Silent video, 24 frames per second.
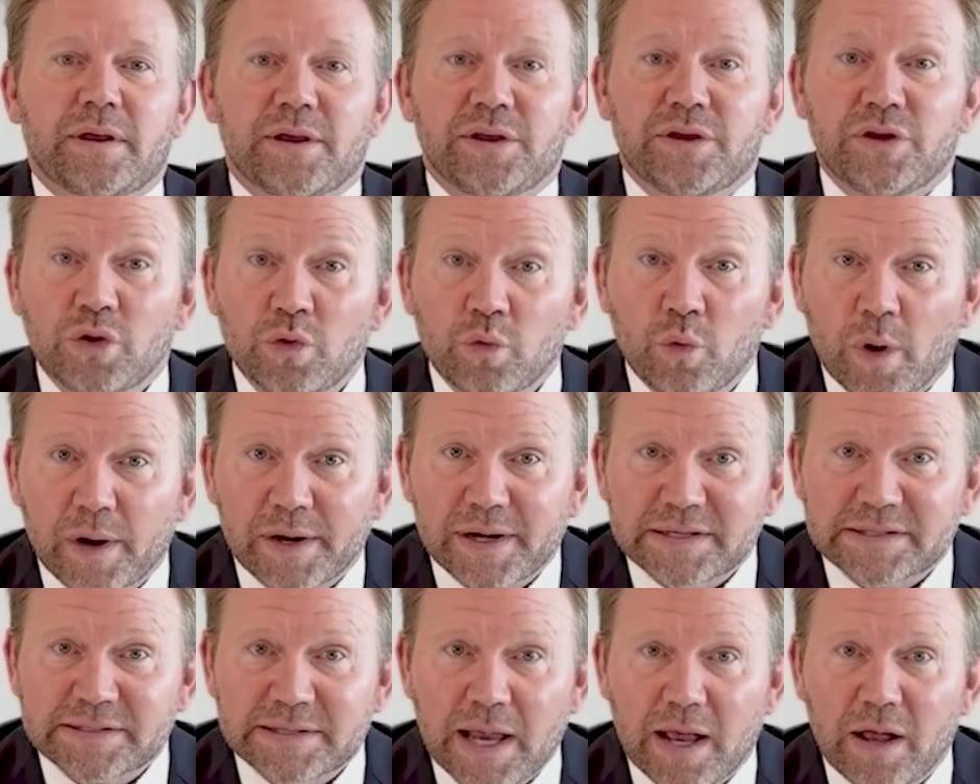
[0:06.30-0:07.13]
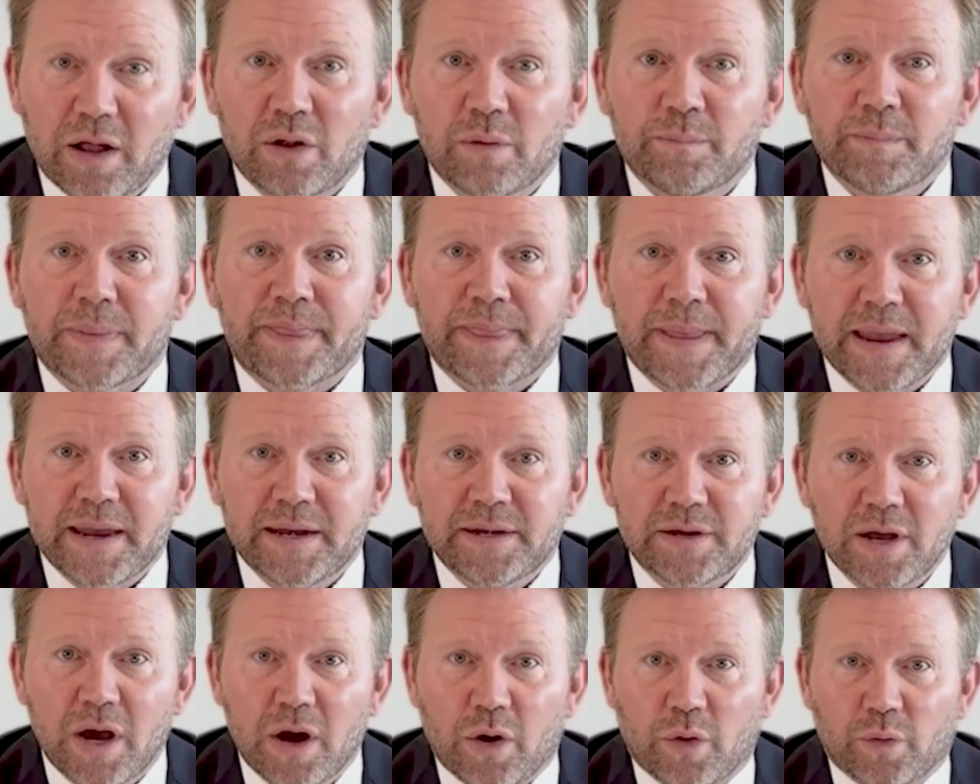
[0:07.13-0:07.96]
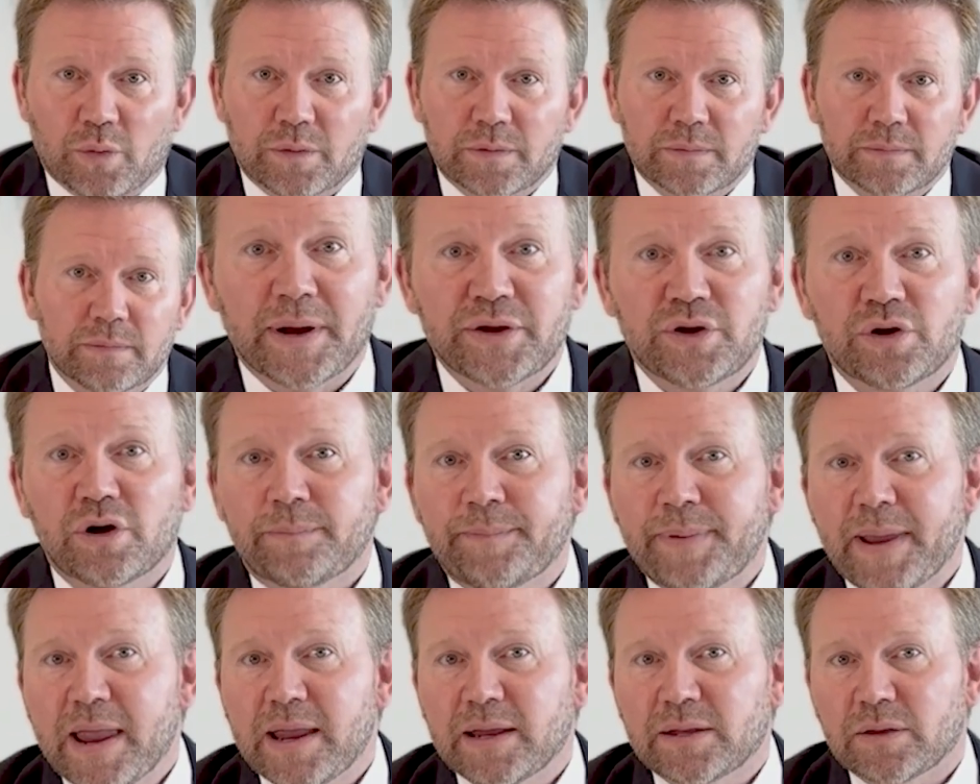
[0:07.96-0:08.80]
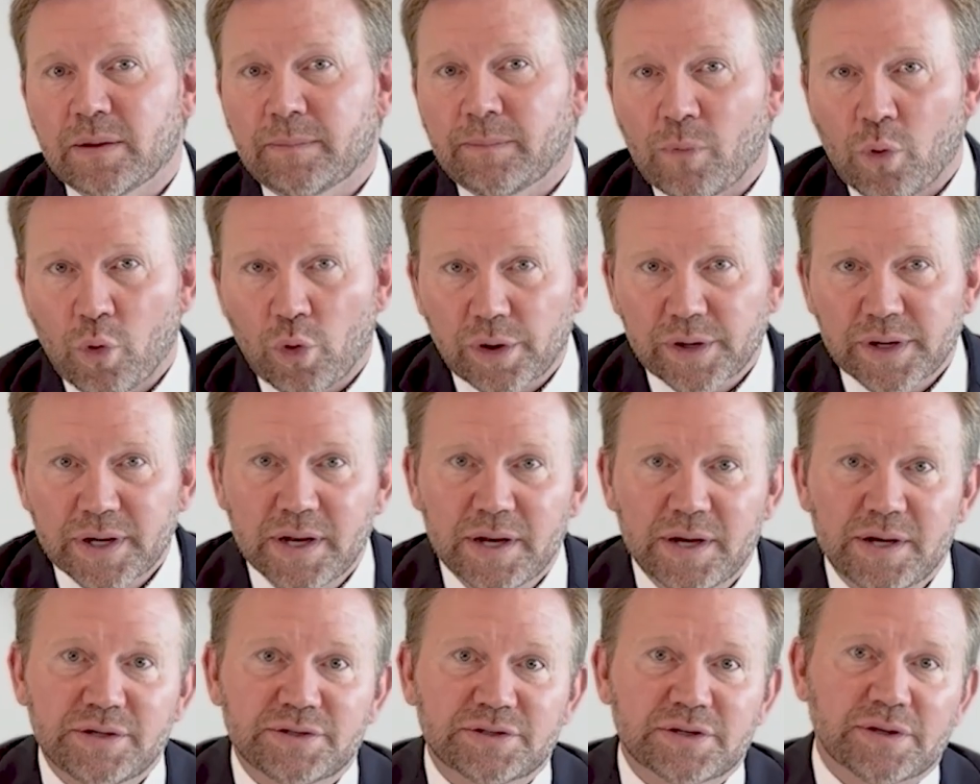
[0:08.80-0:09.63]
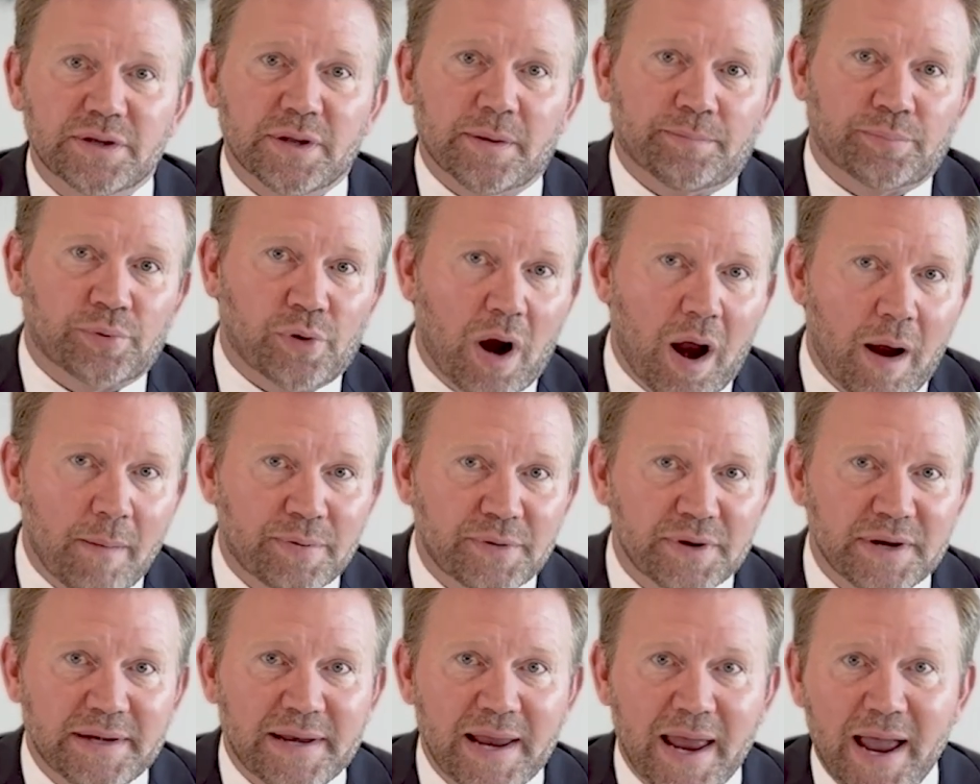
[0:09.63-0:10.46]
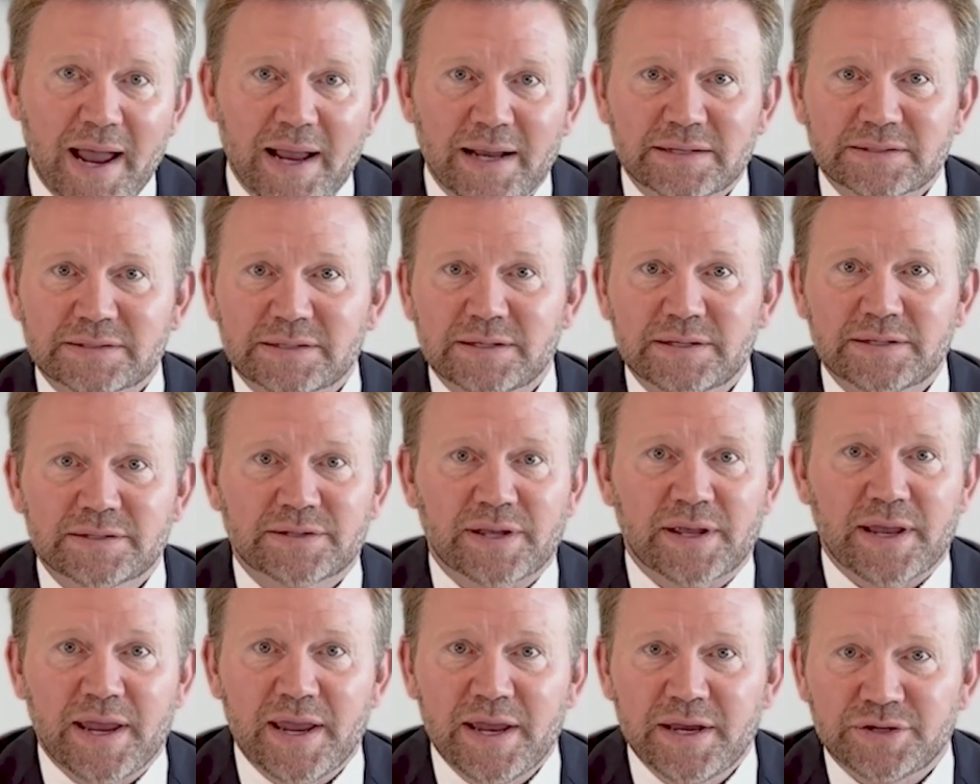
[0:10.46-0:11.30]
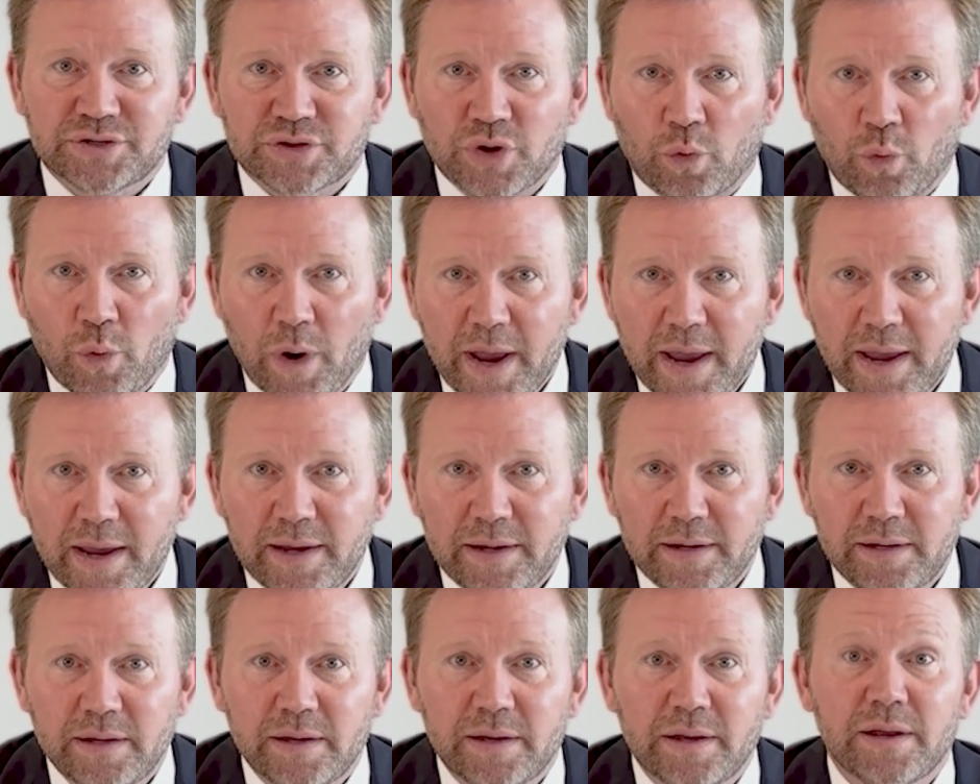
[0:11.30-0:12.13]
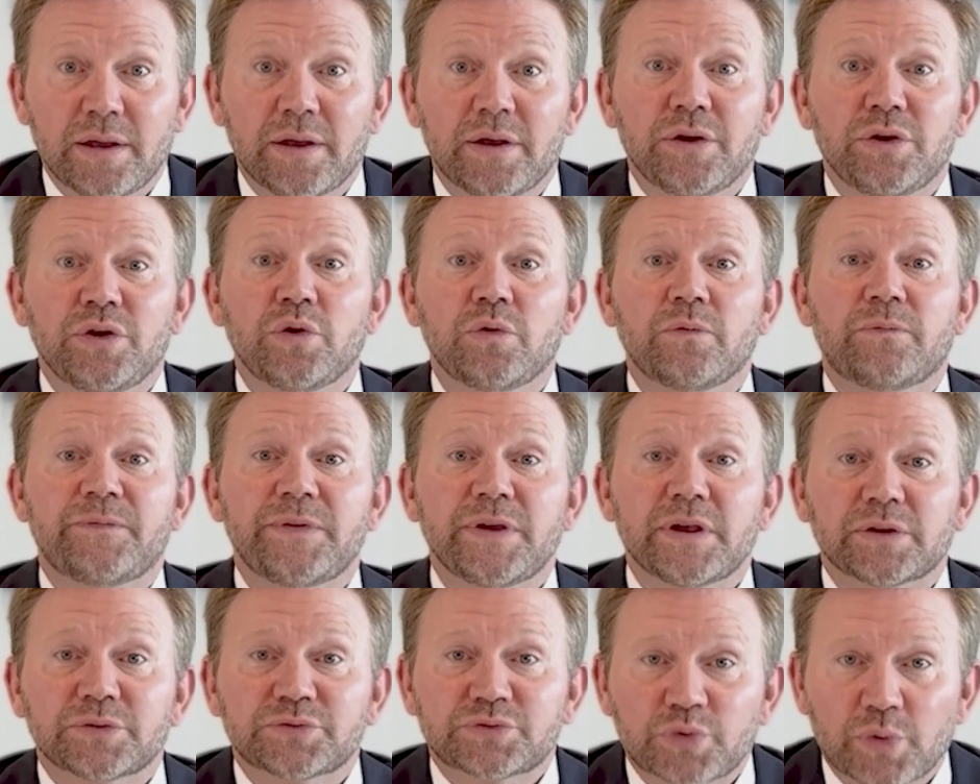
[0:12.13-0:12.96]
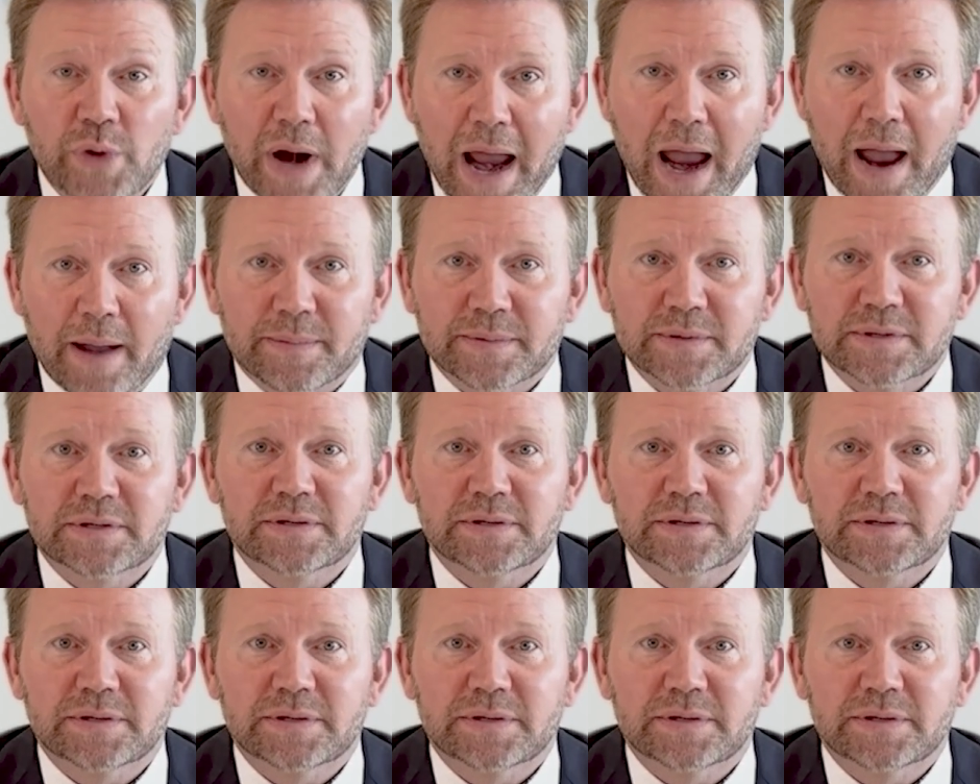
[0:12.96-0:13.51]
You want to sell, but they don't. But you're paying the mortgage, the property taxes, the HOA. You feel trapped.